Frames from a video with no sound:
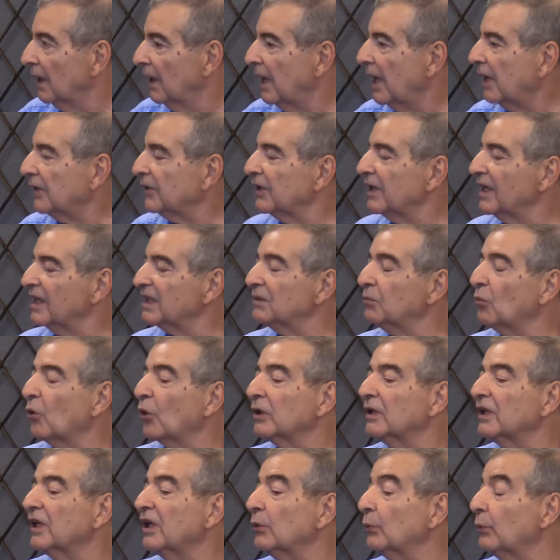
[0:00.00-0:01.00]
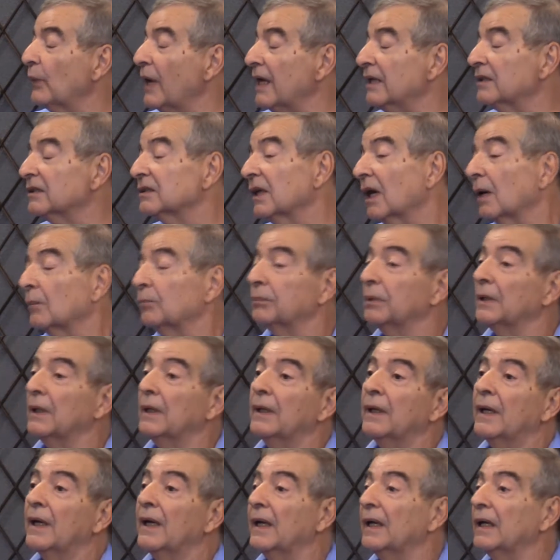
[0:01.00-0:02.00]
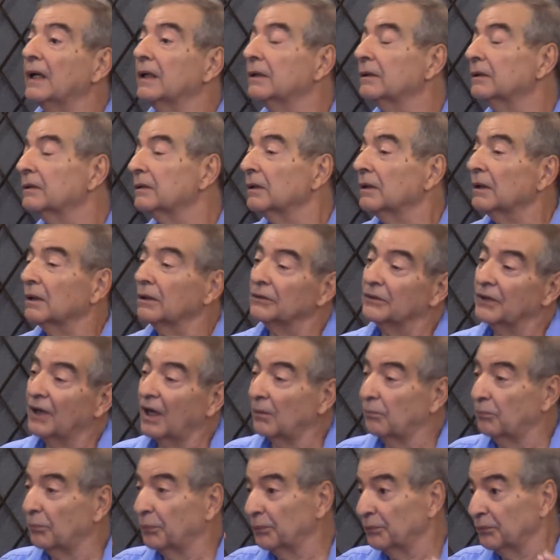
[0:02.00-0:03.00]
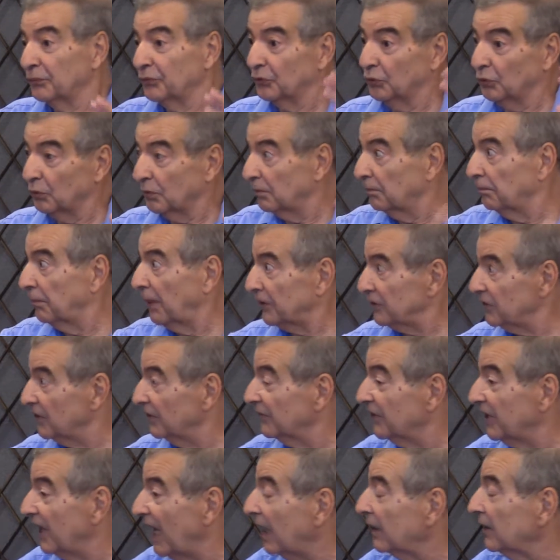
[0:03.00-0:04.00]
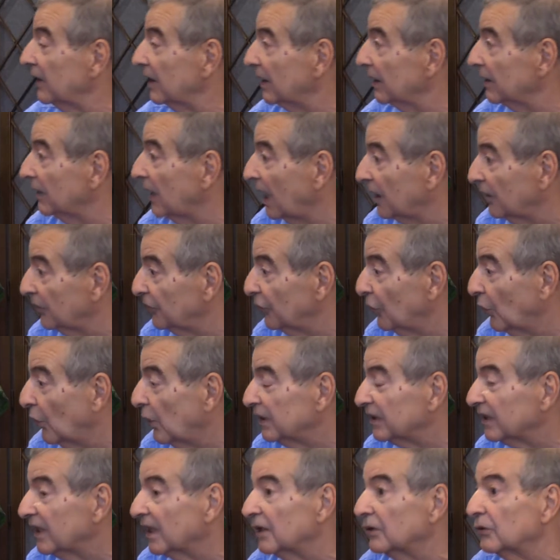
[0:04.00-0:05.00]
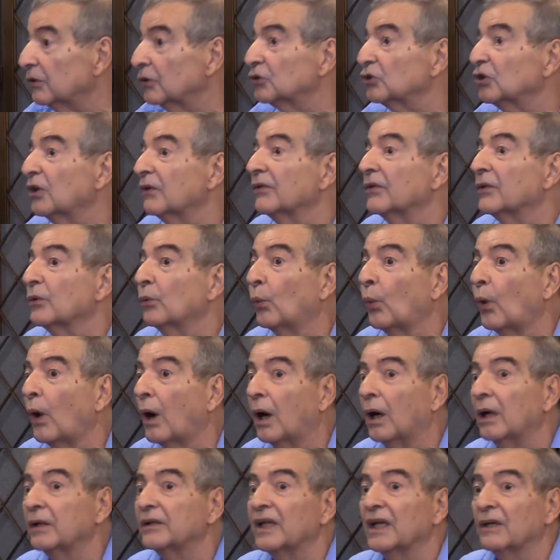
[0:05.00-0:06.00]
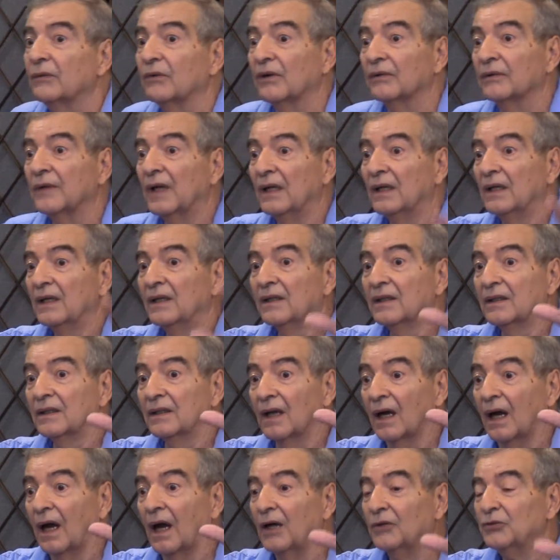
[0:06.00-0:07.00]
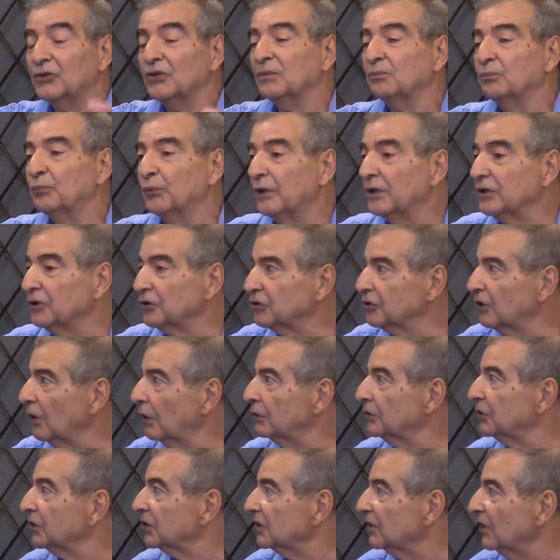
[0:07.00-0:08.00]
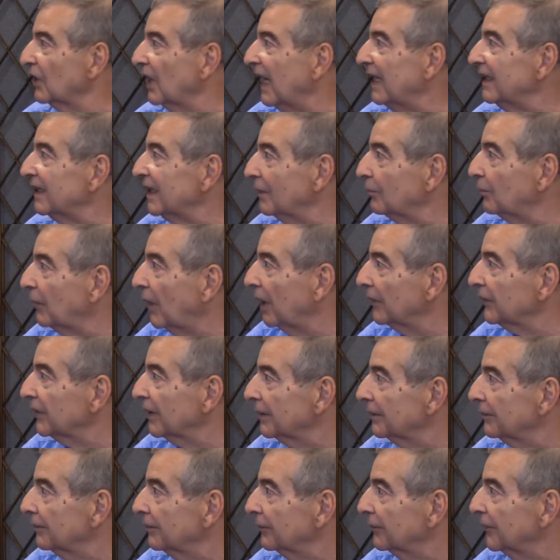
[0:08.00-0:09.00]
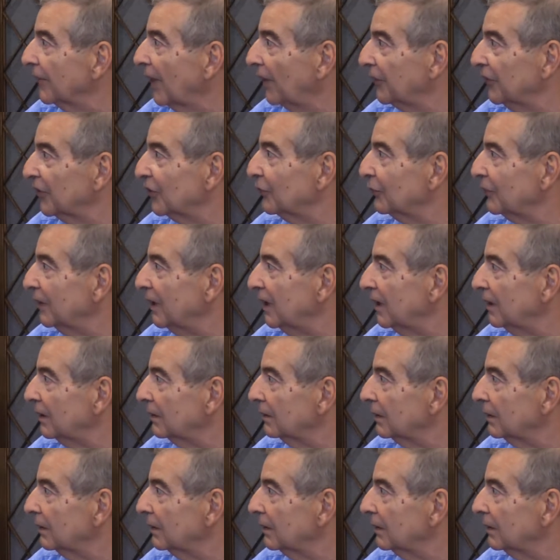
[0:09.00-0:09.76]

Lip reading: And the next morning he wakes up and to a bunch of yelling, a lot of noise. And he looks over the wall, and there were 100 British soldiers lined up on the green.